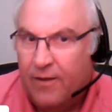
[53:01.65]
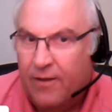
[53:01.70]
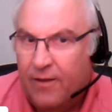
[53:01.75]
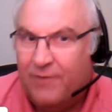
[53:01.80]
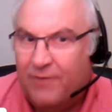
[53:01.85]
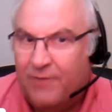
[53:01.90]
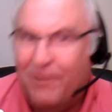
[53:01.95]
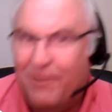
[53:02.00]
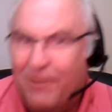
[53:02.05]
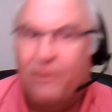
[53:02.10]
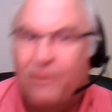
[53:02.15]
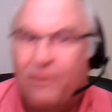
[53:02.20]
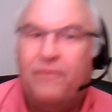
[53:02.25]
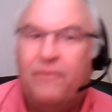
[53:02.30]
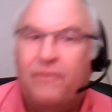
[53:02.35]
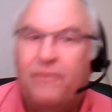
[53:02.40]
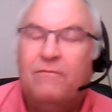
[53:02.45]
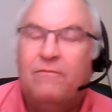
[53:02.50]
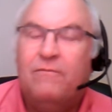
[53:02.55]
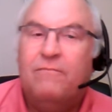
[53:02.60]
It's made
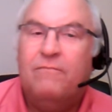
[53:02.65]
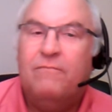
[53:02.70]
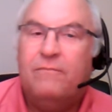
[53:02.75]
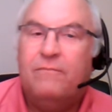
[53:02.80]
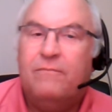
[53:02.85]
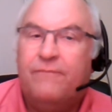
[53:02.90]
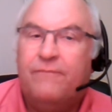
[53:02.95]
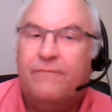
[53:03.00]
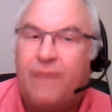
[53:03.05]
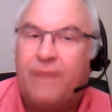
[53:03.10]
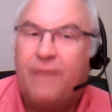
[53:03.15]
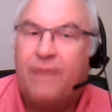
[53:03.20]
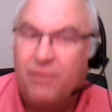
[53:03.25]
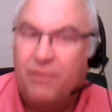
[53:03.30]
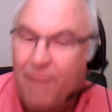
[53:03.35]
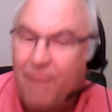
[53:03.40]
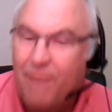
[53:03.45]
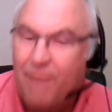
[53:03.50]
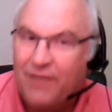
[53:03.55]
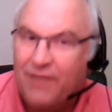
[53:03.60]
of up
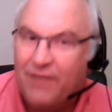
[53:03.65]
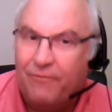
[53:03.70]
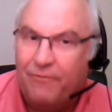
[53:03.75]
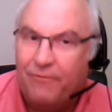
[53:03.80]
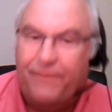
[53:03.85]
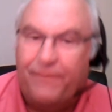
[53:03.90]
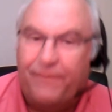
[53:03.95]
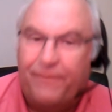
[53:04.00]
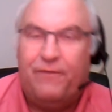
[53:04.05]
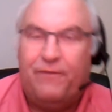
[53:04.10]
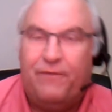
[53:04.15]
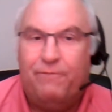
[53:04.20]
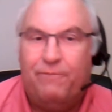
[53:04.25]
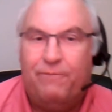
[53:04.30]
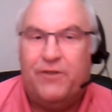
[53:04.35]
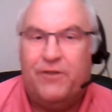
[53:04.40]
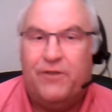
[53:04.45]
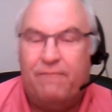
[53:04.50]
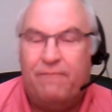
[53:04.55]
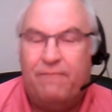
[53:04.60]
to maximum
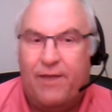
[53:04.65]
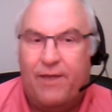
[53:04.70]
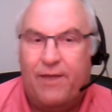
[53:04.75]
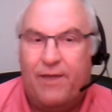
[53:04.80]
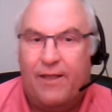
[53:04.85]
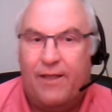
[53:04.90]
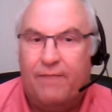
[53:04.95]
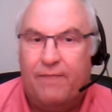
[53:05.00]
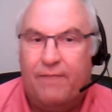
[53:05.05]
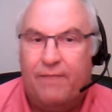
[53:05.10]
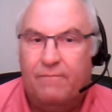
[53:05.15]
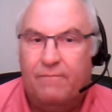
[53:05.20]
15% barley,